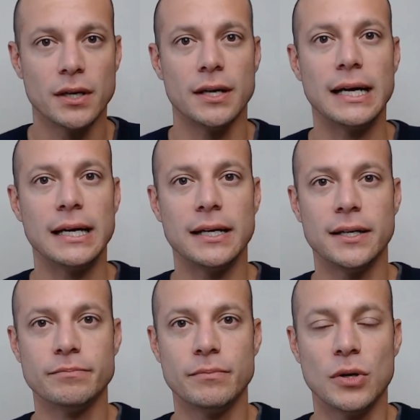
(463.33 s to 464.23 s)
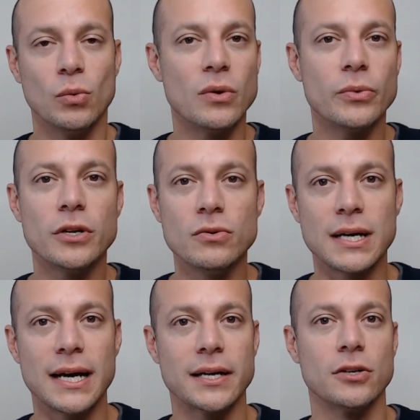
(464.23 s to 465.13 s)
When were you
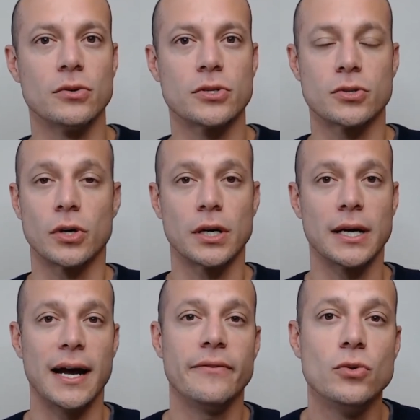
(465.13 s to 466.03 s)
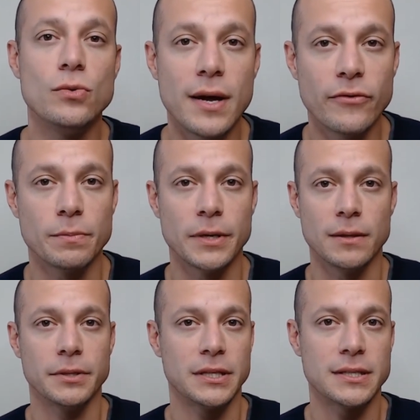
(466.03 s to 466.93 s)
diagnosed, or have you never
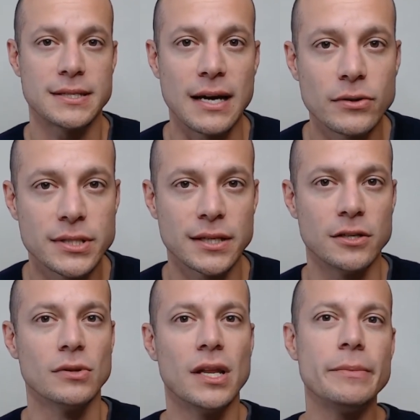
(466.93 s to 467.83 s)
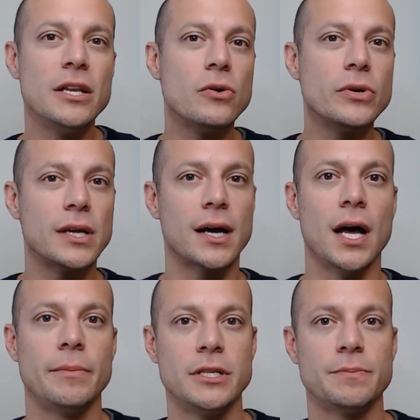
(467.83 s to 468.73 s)
been, but this sounds like you? Let me know in the
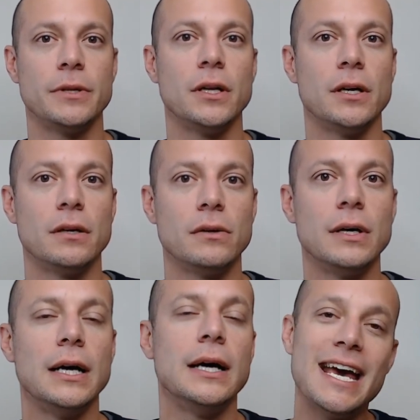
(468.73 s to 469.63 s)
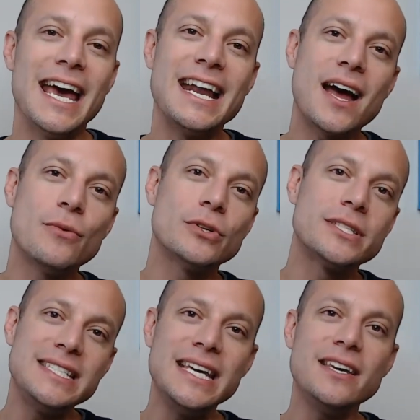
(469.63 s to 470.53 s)
comments below, and I will
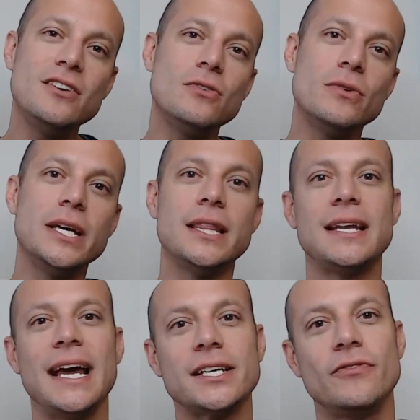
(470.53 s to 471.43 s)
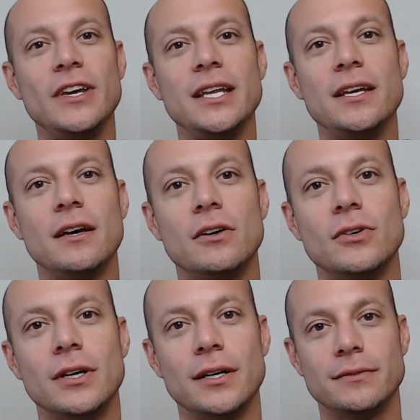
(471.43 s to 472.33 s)
see you in the next video.